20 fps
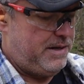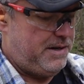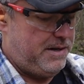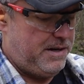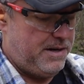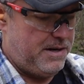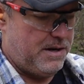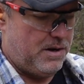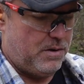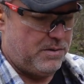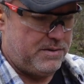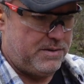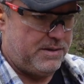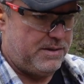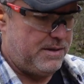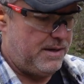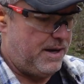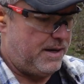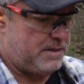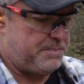you know,
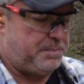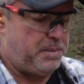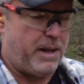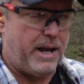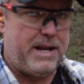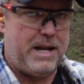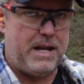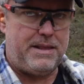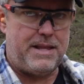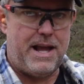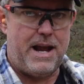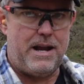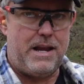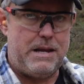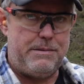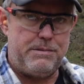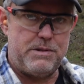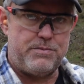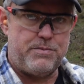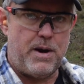explaining that he
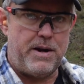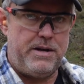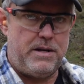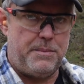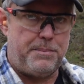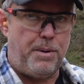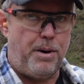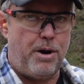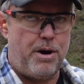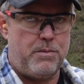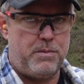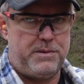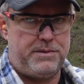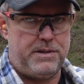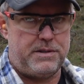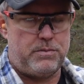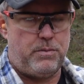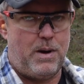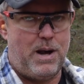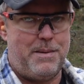was ready to part with
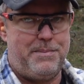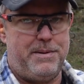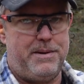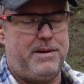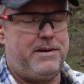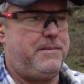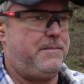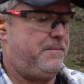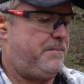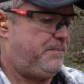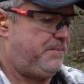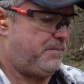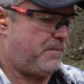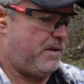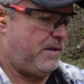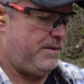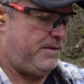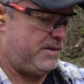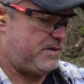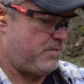this weapon,
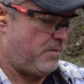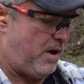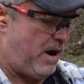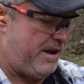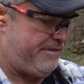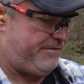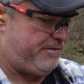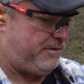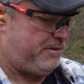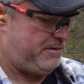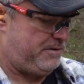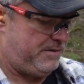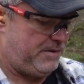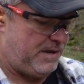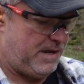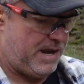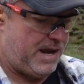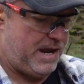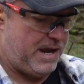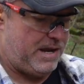this rifle,
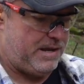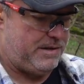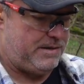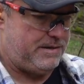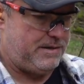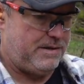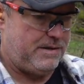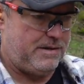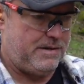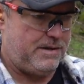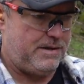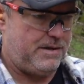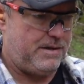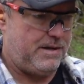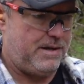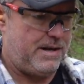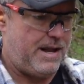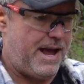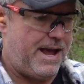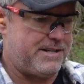and
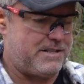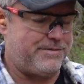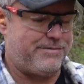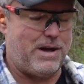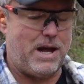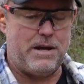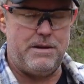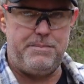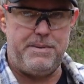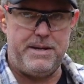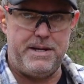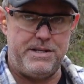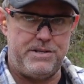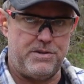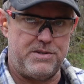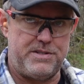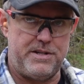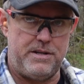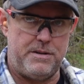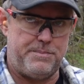asked if I would be
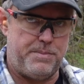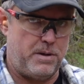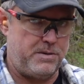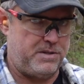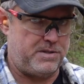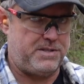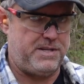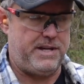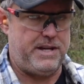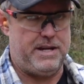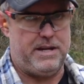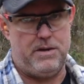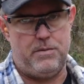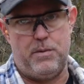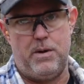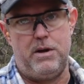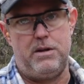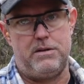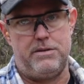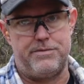interested in purchasing it.
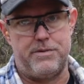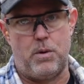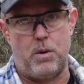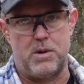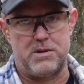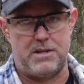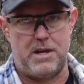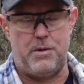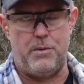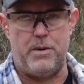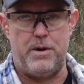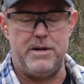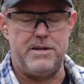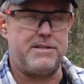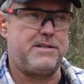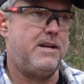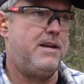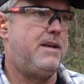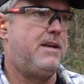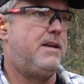Well, of course I
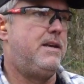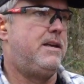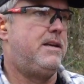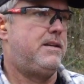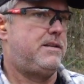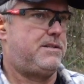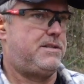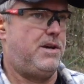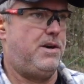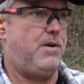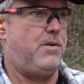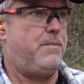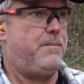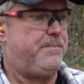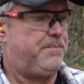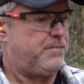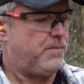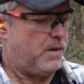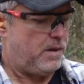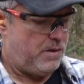was. So
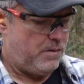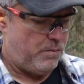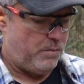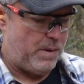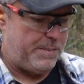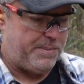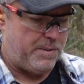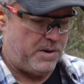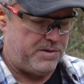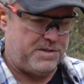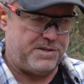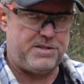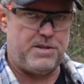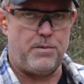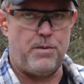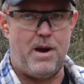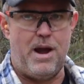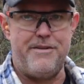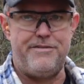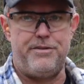we purchased the
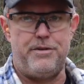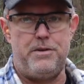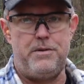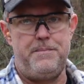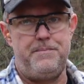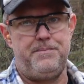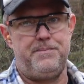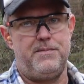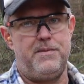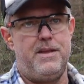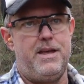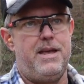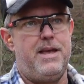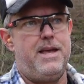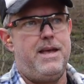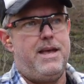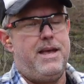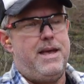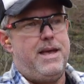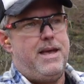rifle,
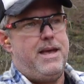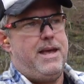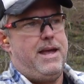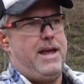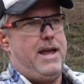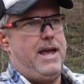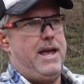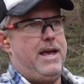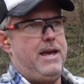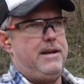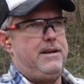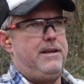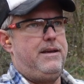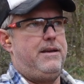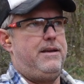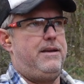and